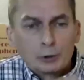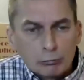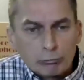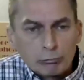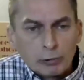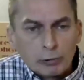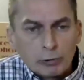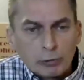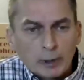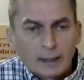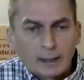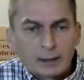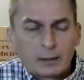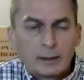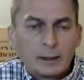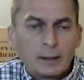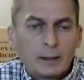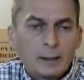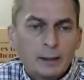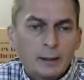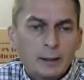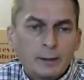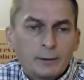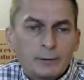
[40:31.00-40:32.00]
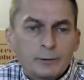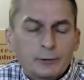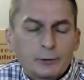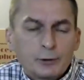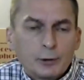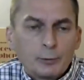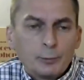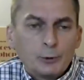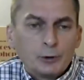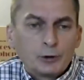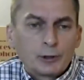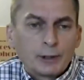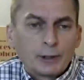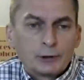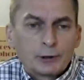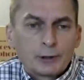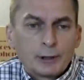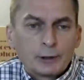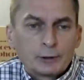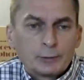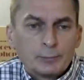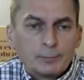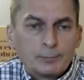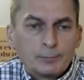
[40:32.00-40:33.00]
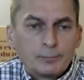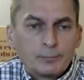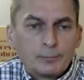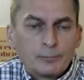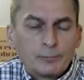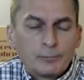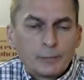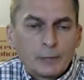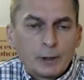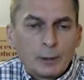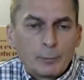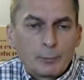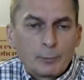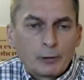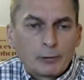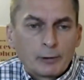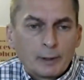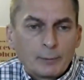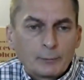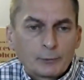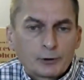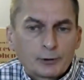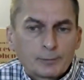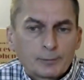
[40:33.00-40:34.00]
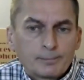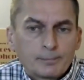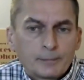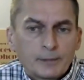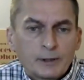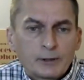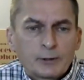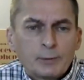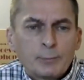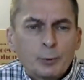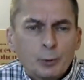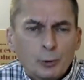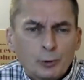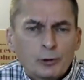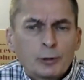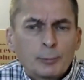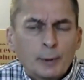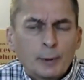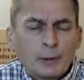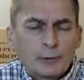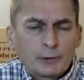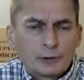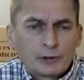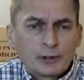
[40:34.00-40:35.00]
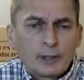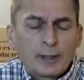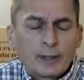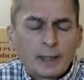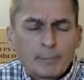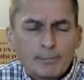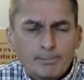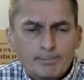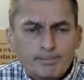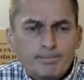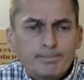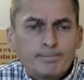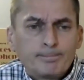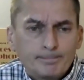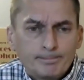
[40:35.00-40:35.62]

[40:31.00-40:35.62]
directly to the music education programs. And it's important to be able to say that.